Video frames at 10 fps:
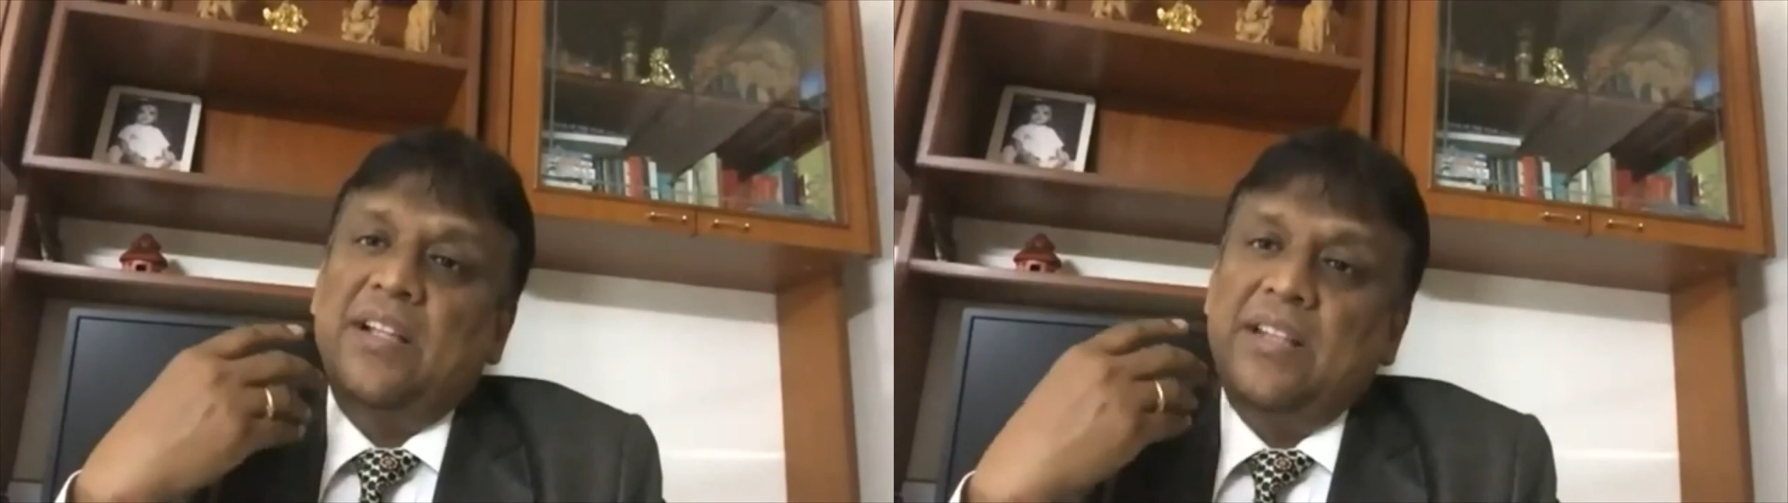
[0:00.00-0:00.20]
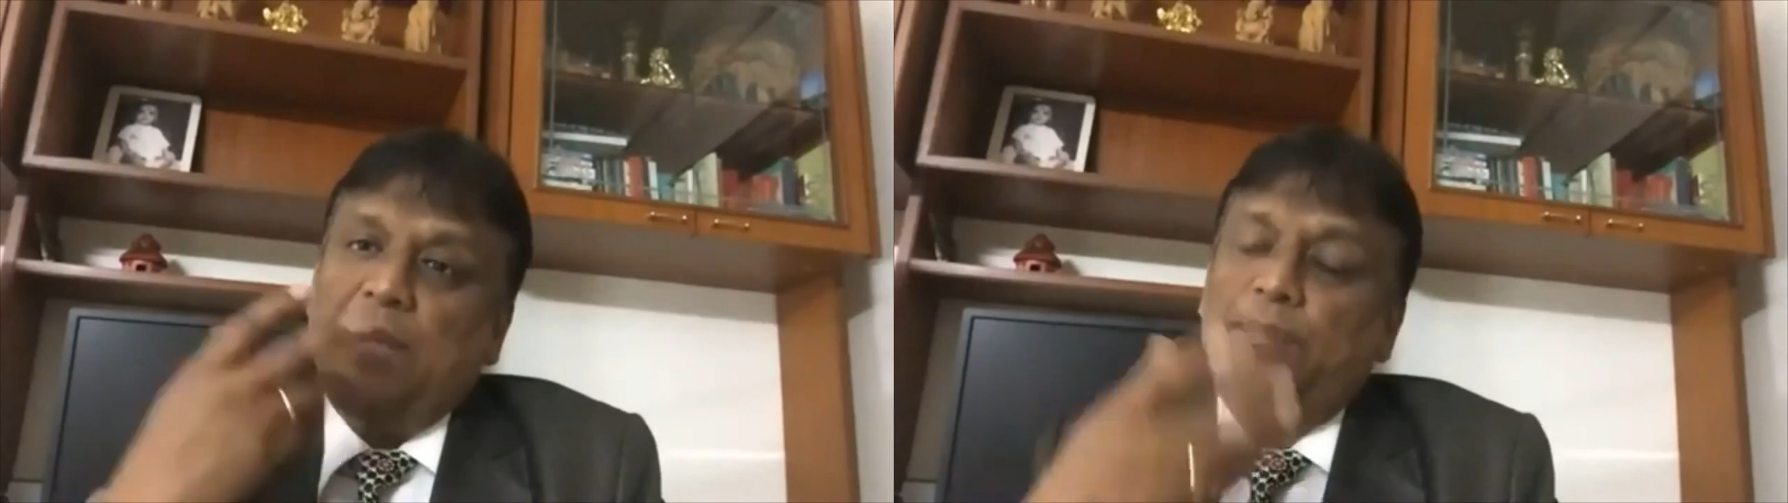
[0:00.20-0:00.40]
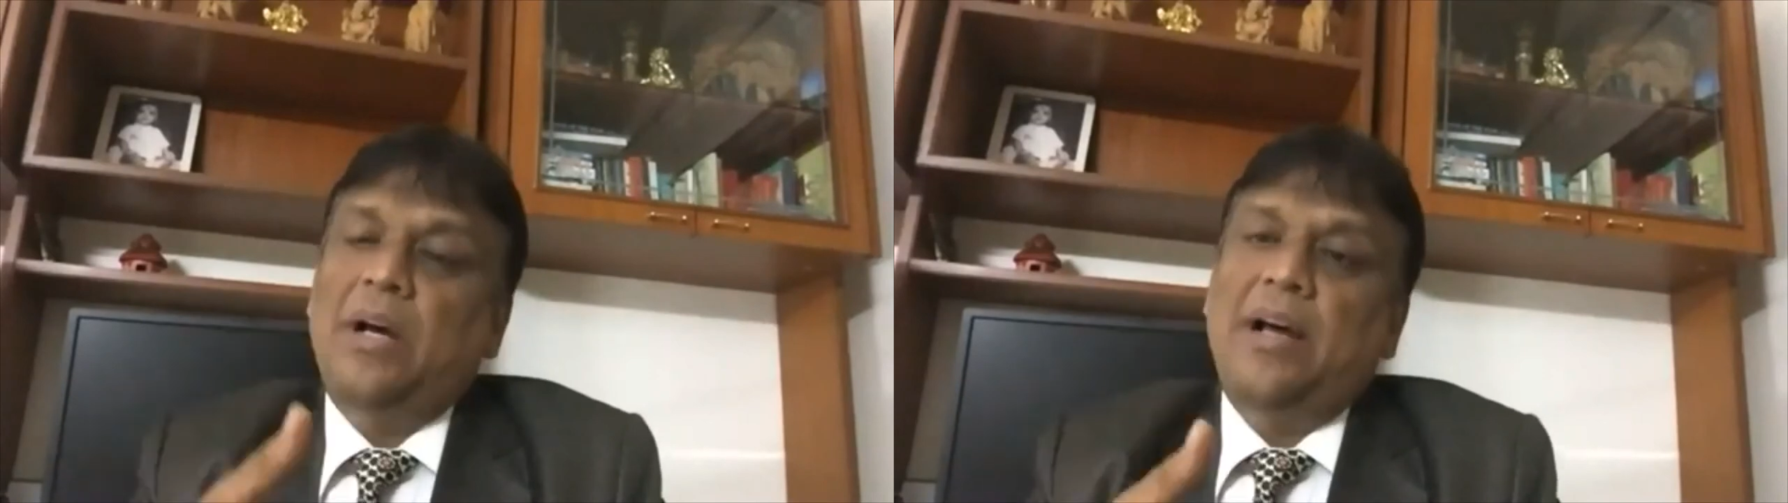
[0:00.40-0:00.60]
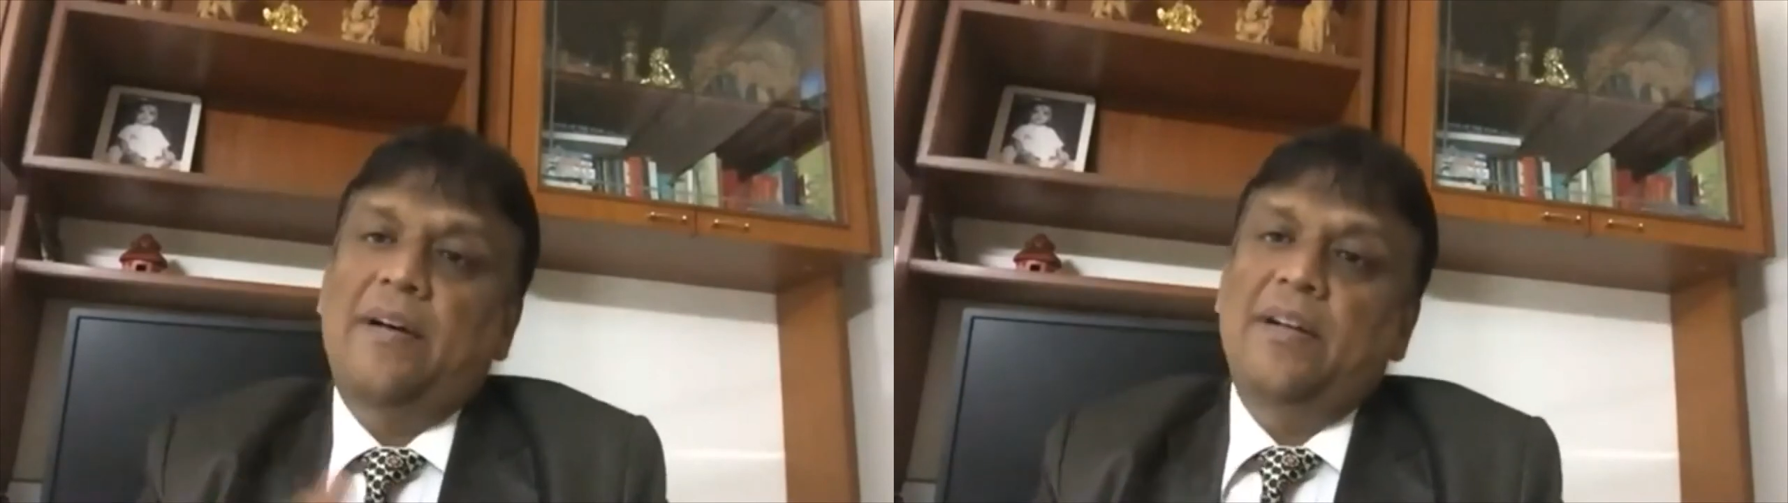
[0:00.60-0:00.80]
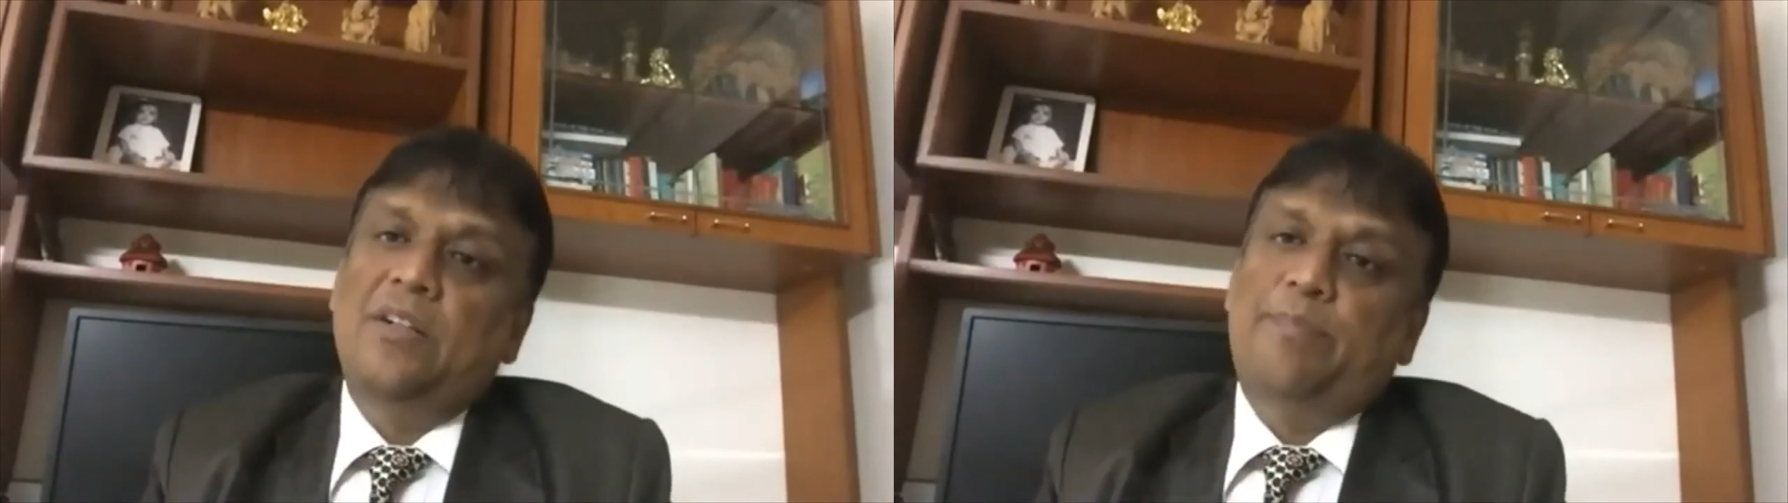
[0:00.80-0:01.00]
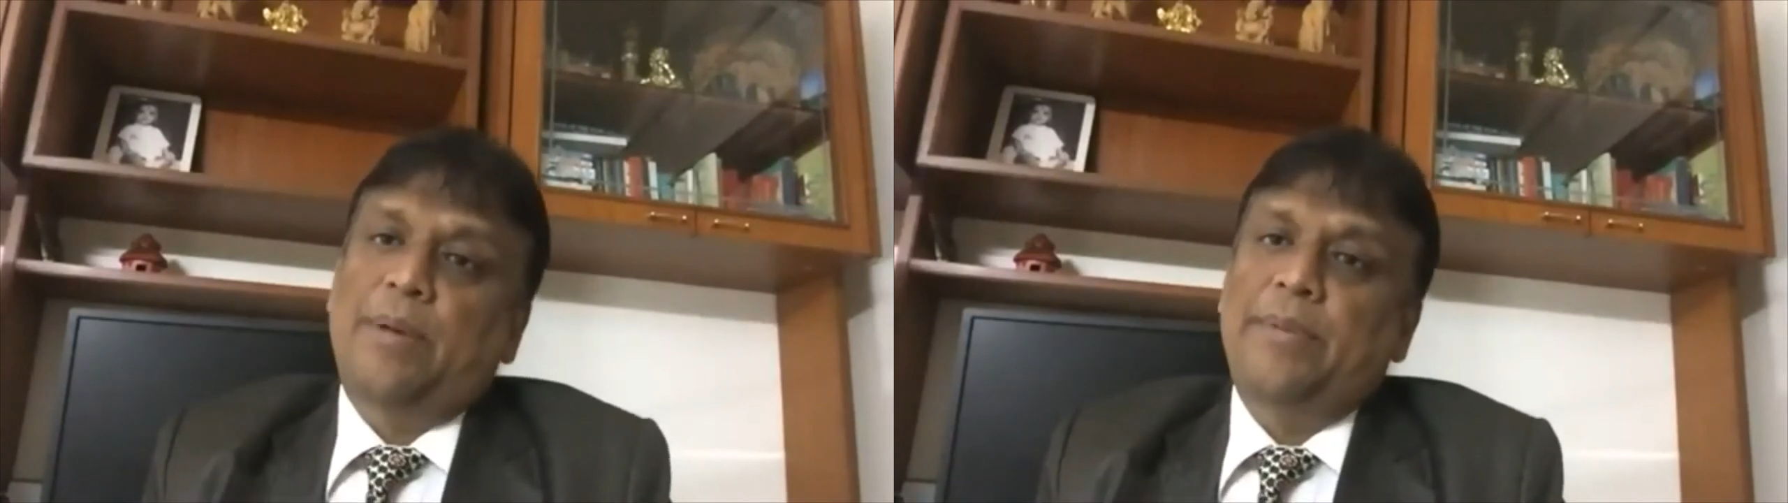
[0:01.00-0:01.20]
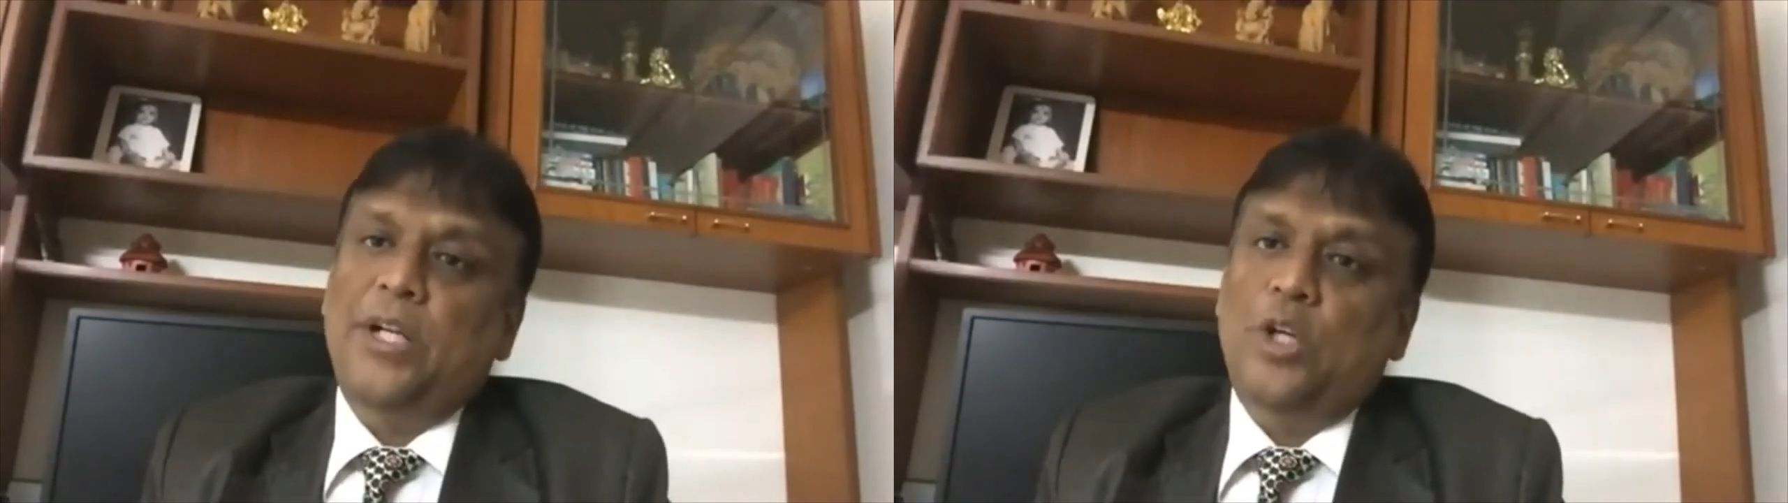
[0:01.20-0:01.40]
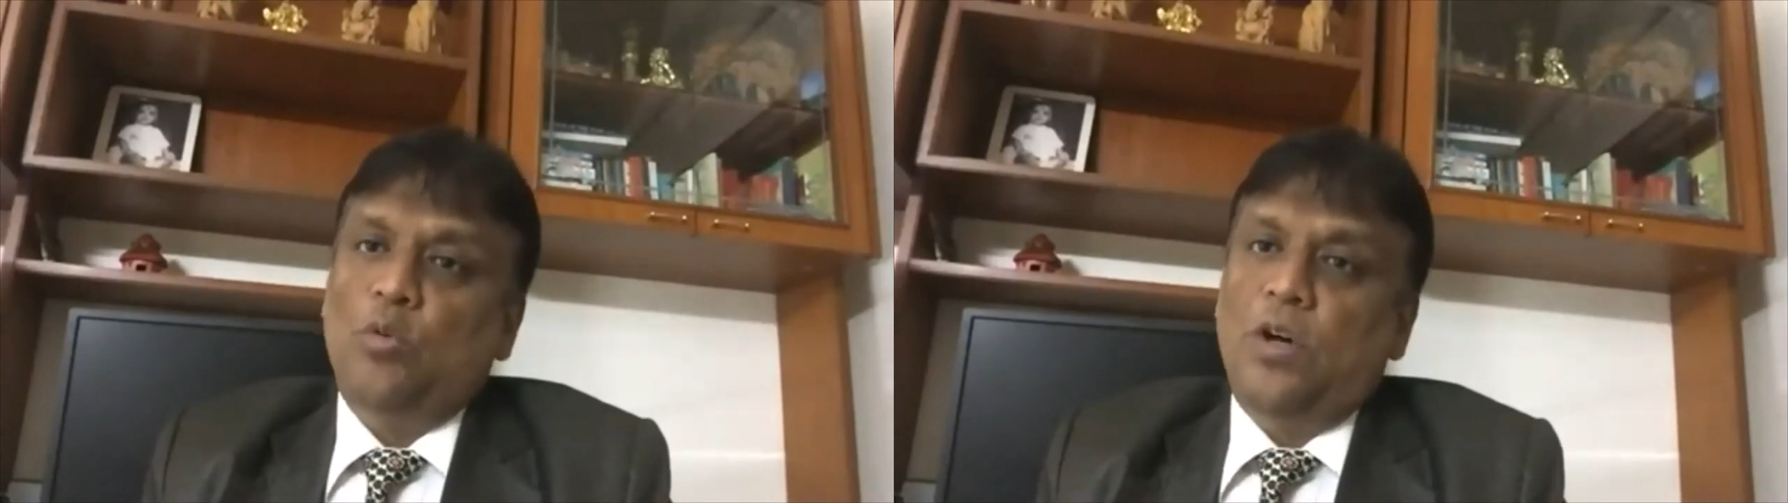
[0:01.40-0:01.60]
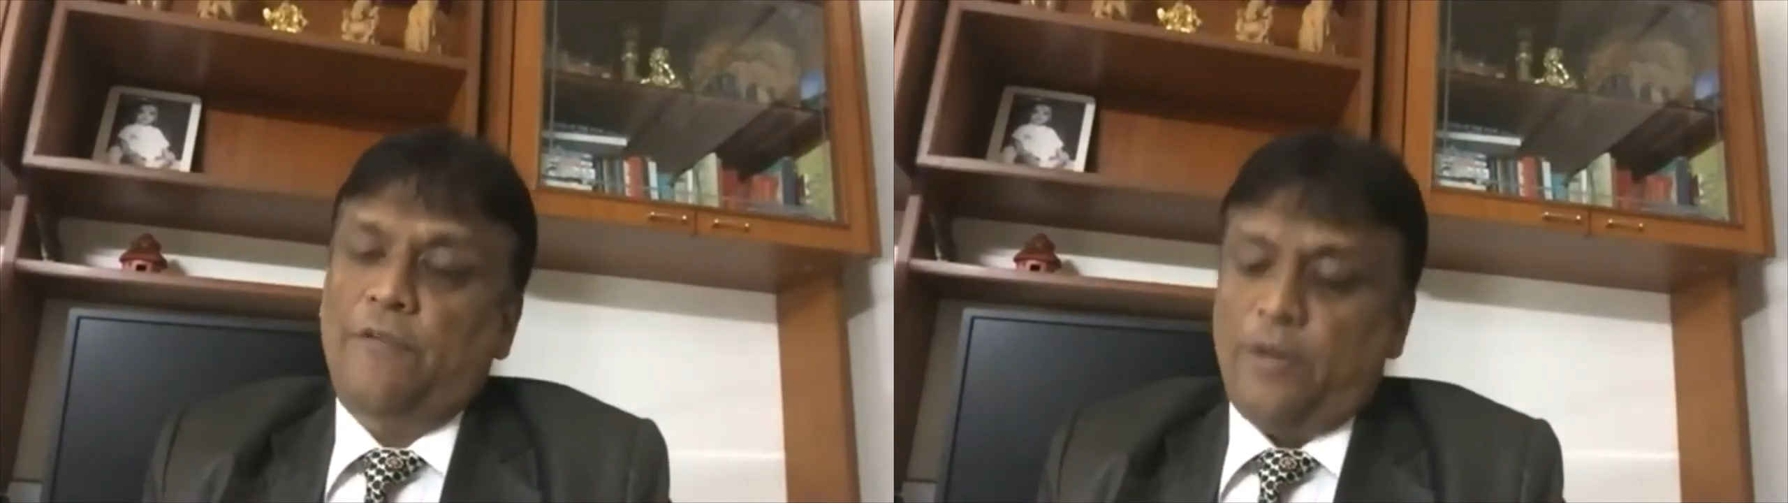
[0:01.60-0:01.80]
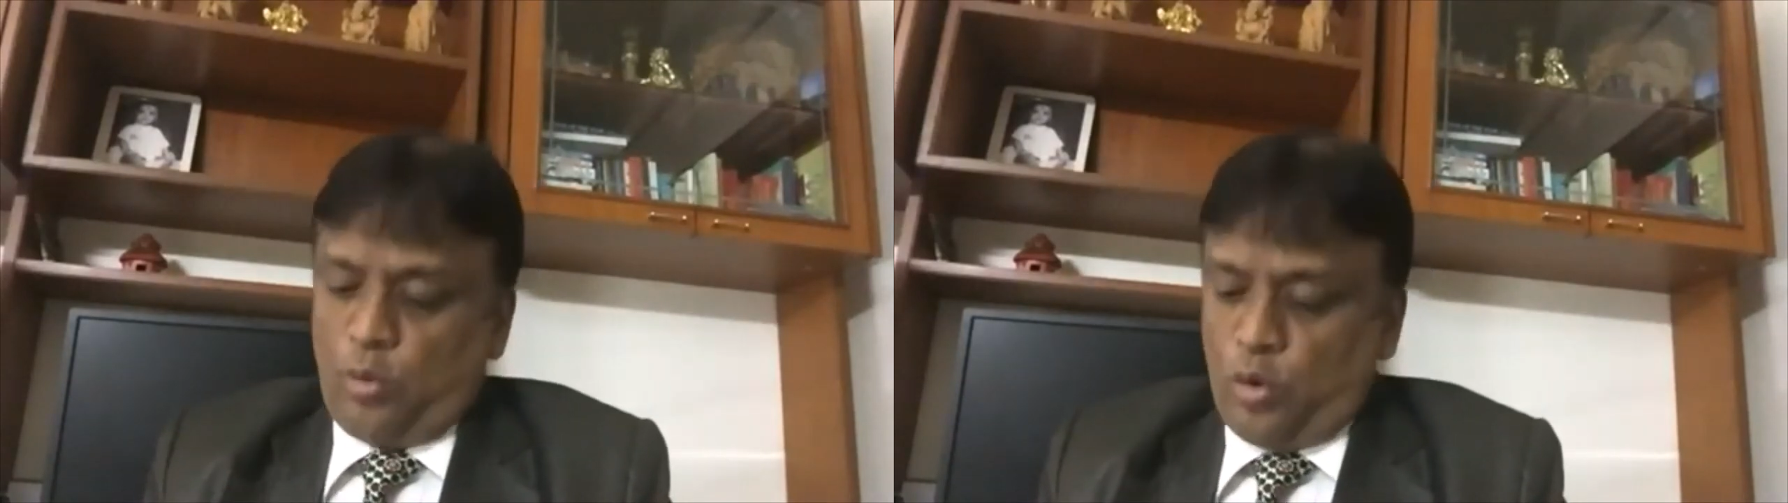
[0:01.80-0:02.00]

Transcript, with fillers: they are uh, you know permitted to work from